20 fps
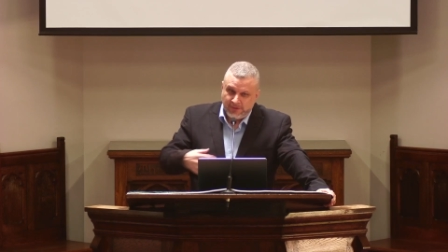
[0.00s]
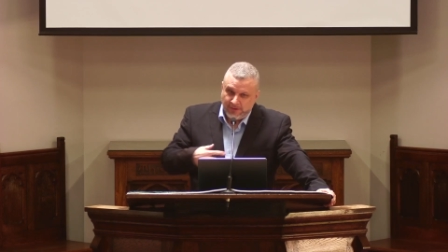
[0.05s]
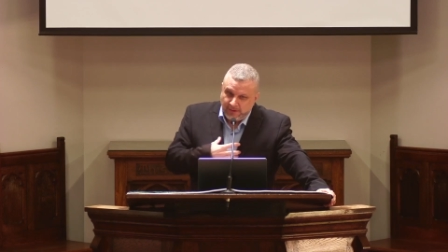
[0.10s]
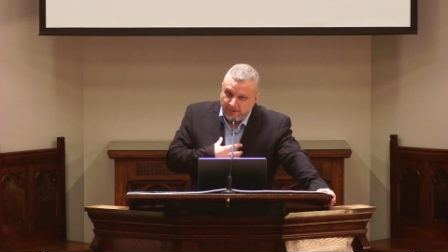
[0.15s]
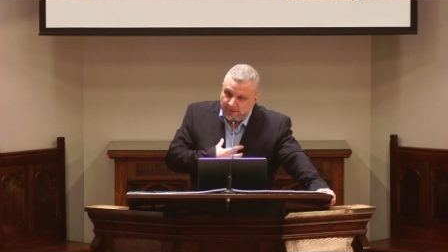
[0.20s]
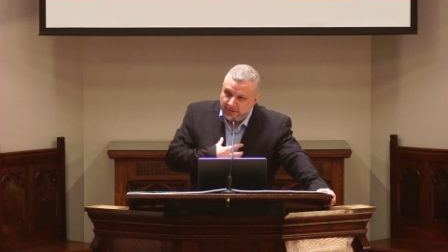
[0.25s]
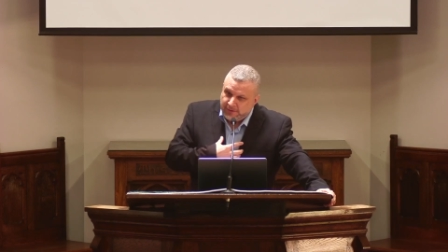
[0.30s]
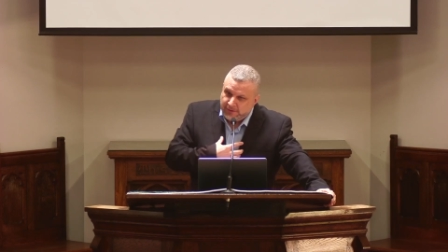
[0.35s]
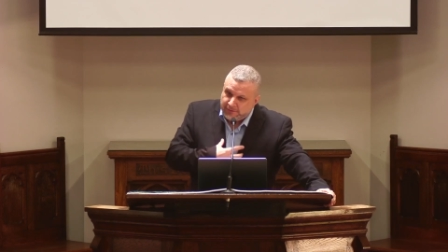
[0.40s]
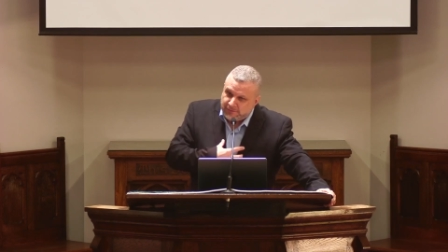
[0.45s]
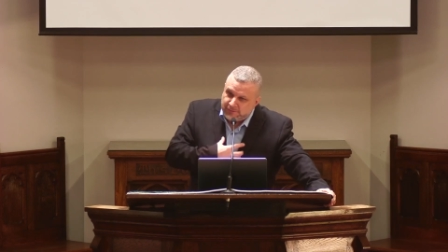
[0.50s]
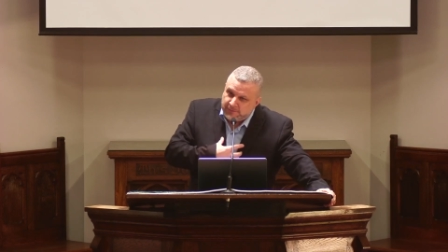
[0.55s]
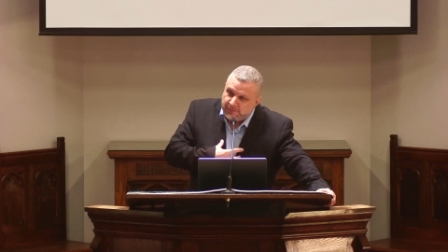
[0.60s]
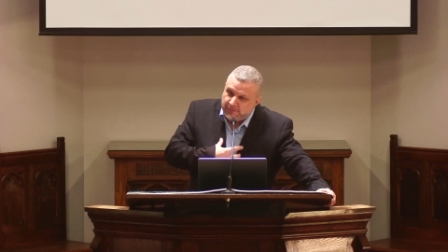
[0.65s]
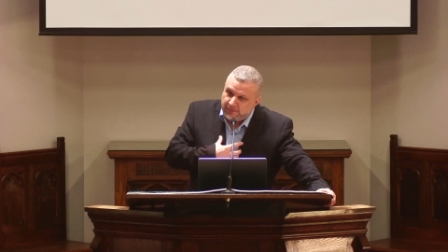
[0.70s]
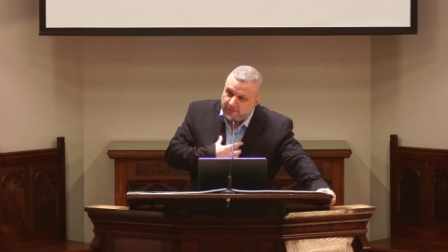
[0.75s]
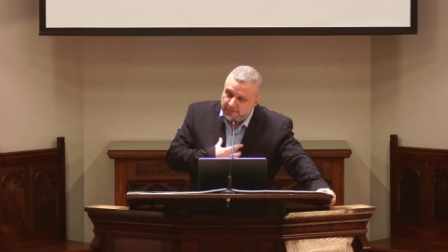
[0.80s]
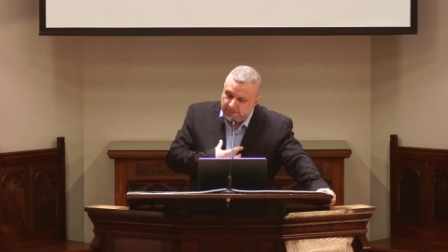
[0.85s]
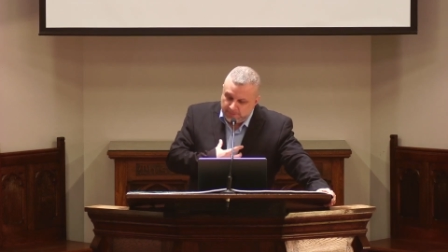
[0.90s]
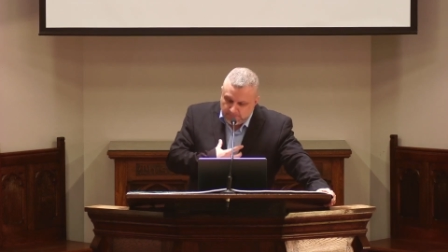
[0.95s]
his
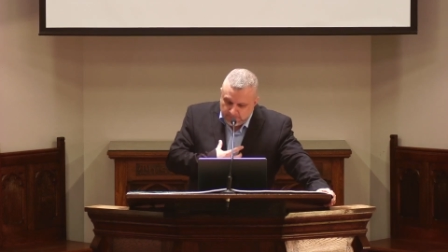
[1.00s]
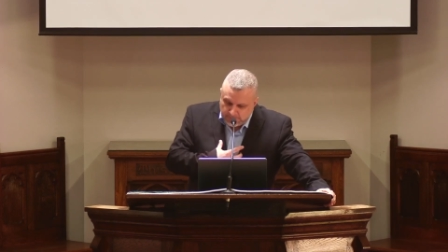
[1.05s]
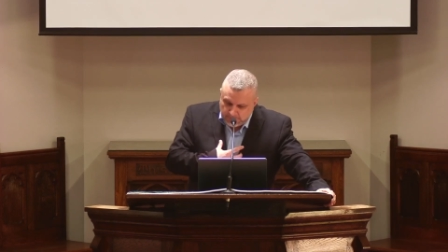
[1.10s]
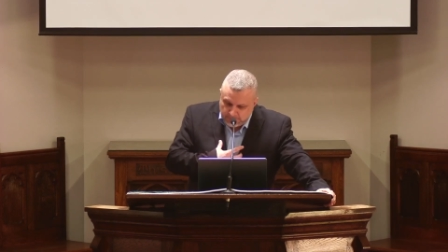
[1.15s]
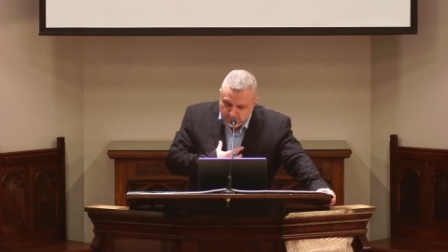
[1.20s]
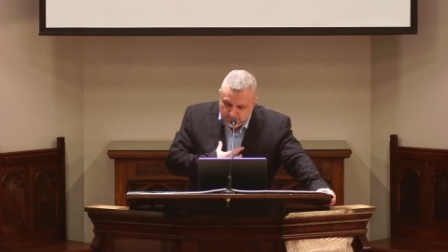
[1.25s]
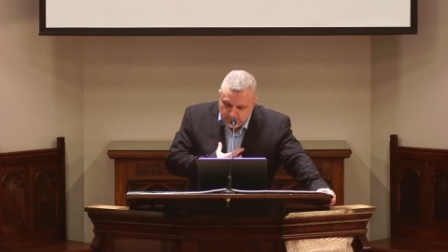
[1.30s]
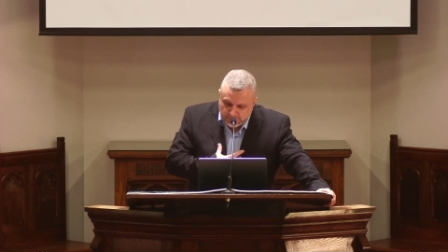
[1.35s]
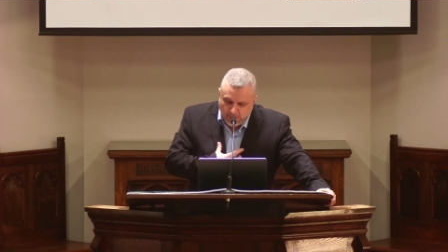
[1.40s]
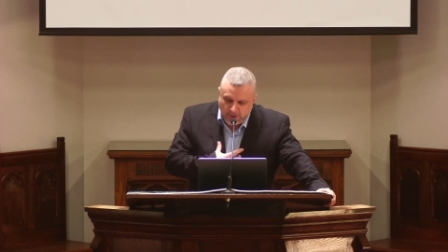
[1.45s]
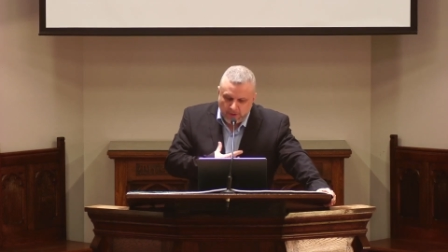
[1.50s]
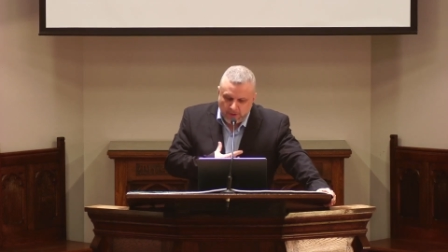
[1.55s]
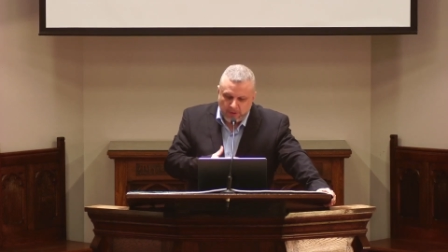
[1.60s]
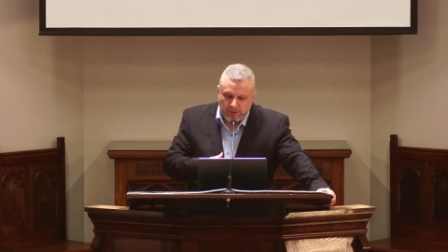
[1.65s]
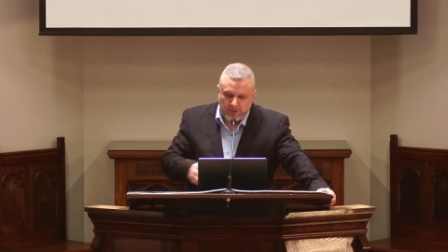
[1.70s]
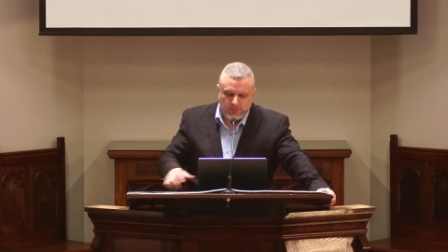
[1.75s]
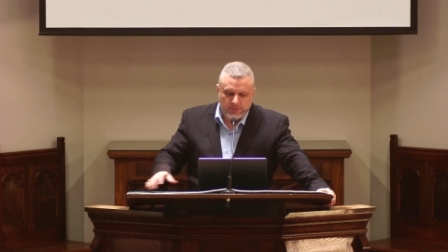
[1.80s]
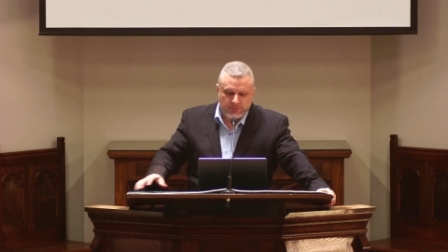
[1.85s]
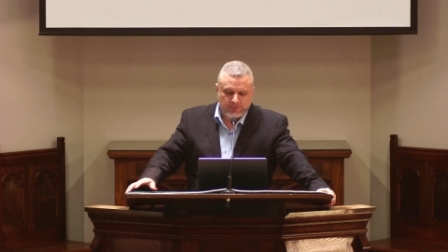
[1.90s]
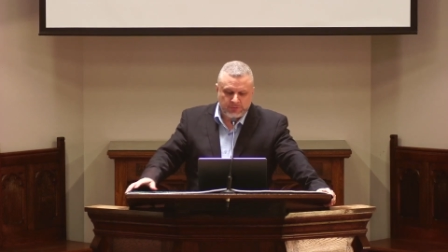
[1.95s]

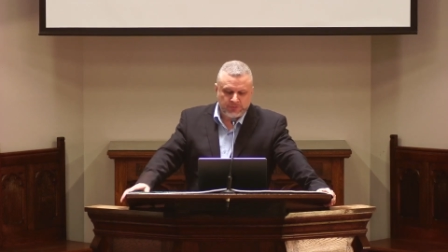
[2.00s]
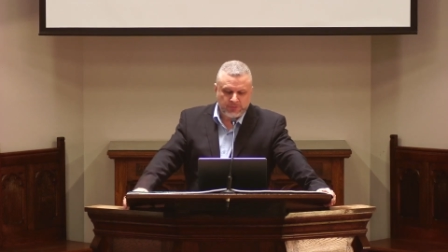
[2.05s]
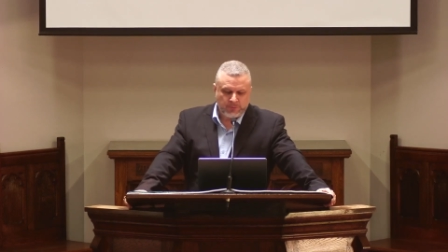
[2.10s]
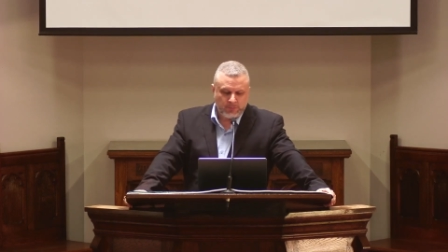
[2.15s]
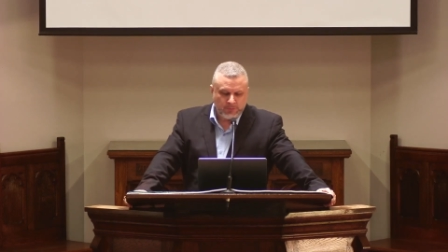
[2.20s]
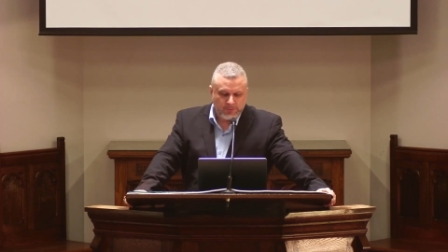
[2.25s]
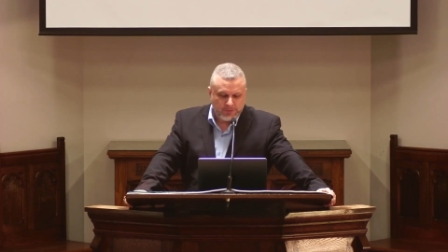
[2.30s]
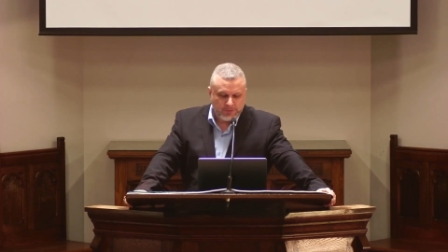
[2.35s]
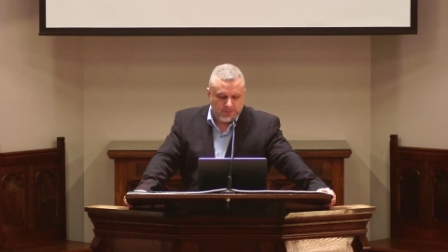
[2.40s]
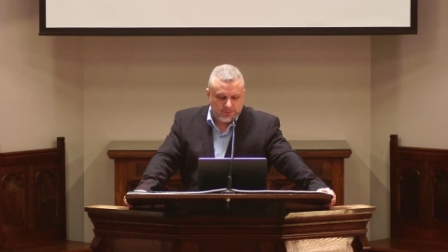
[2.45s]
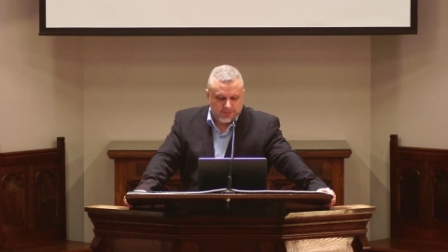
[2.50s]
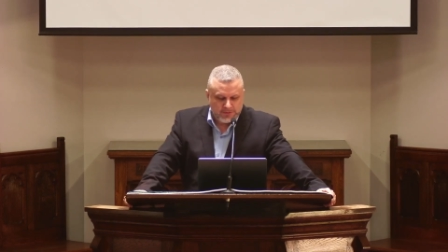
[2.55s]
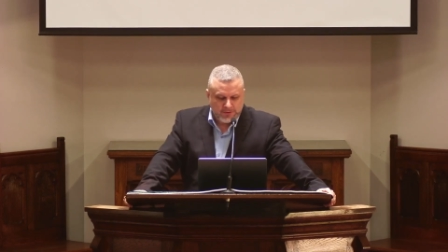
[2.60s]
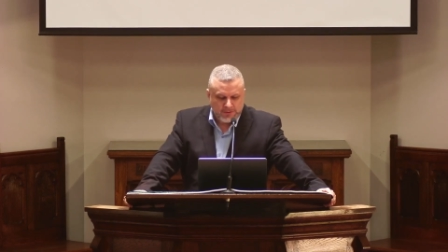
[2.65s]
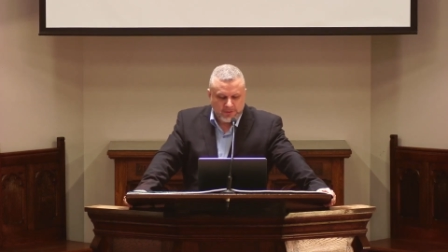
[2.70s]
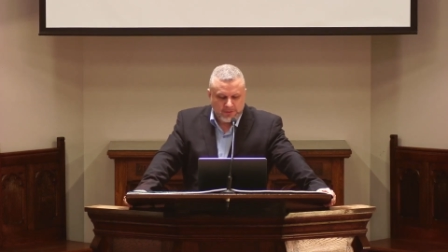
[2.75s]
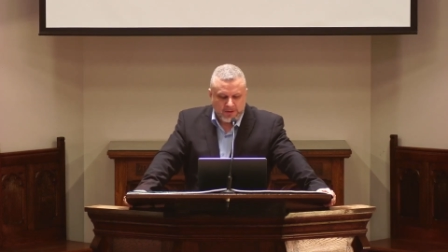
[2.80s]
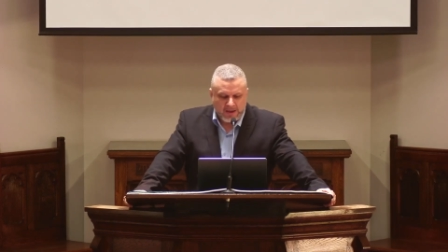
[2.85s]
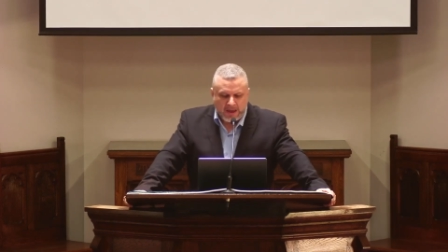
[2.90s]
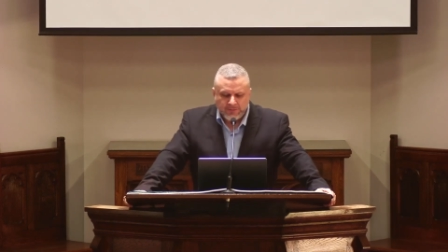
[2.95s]
sorrow was the real
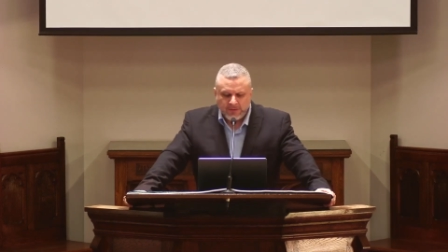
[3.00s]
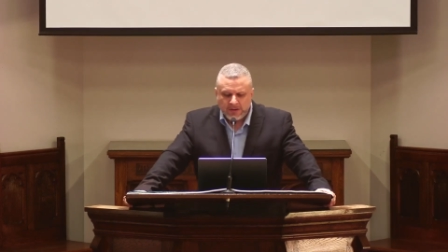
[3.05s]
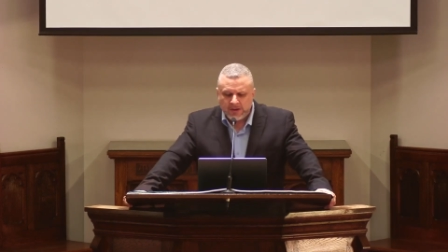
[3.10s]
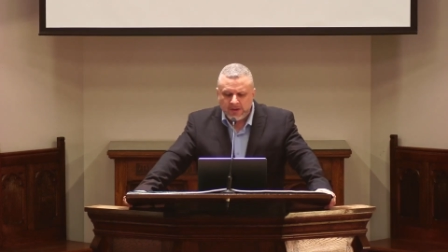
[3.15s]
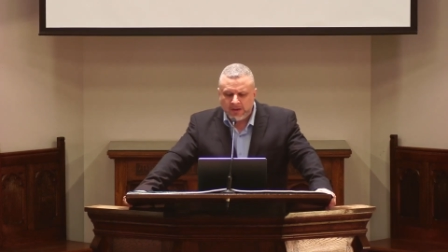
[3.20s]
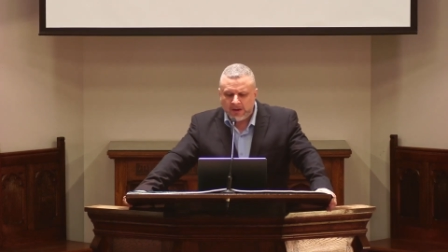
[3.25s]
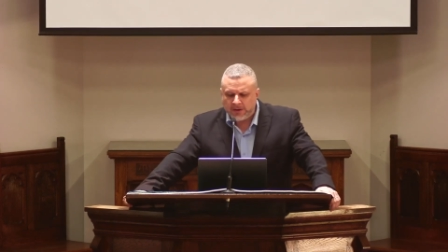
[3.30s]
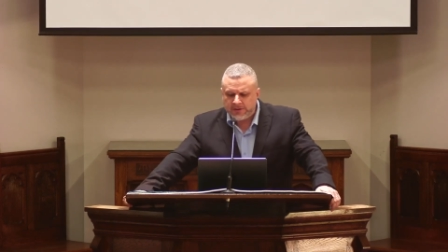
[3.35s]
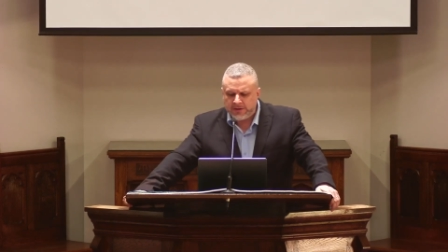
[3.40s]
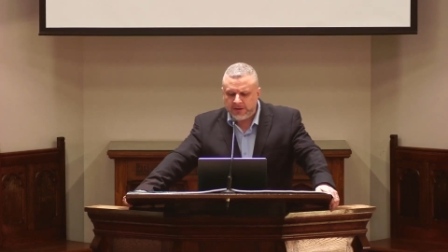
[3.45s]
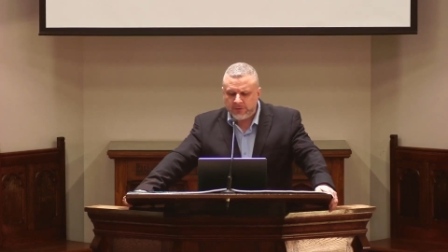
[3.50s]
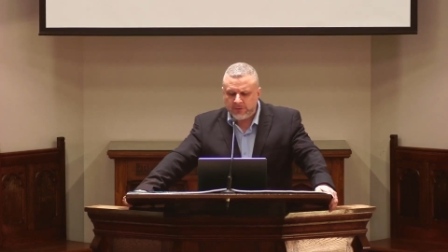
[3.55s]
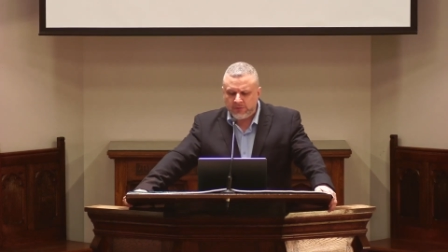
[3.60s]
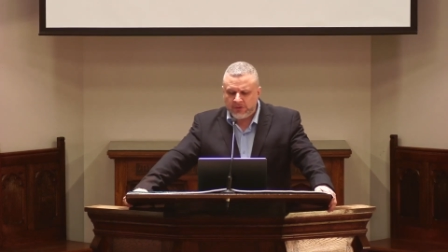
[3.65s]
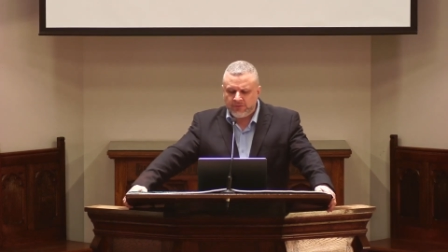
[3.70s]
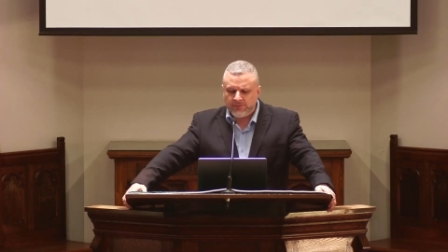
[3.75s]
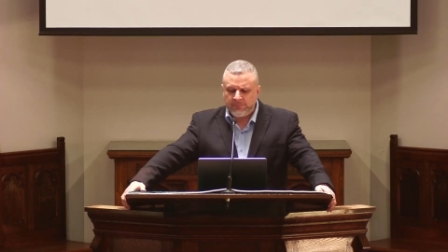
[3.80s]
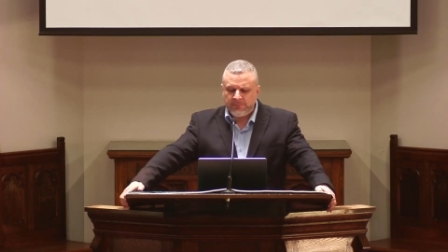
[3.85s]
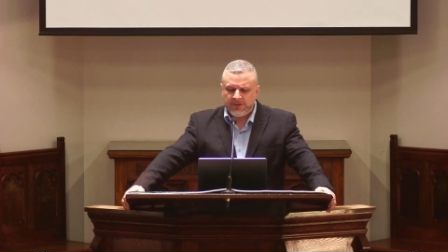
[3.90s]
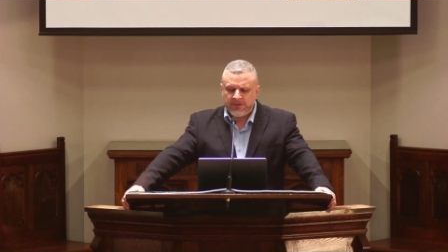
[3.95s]
deal. Having godly
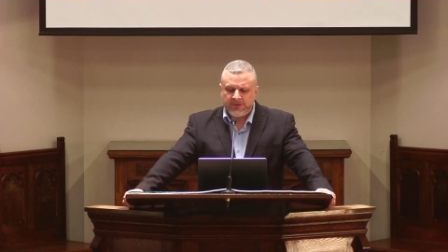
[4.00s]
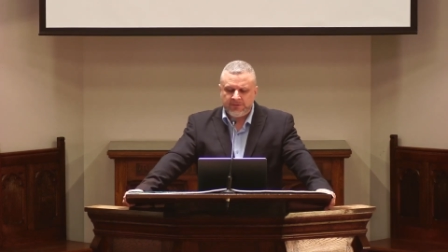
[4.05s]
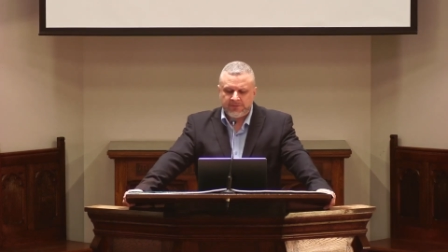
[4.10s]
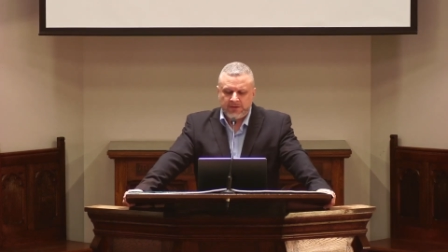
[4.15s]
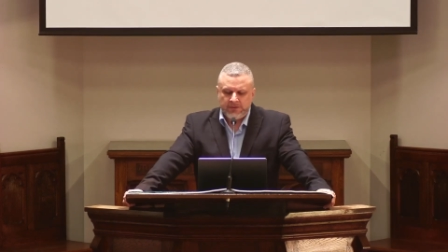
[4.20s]
grief means that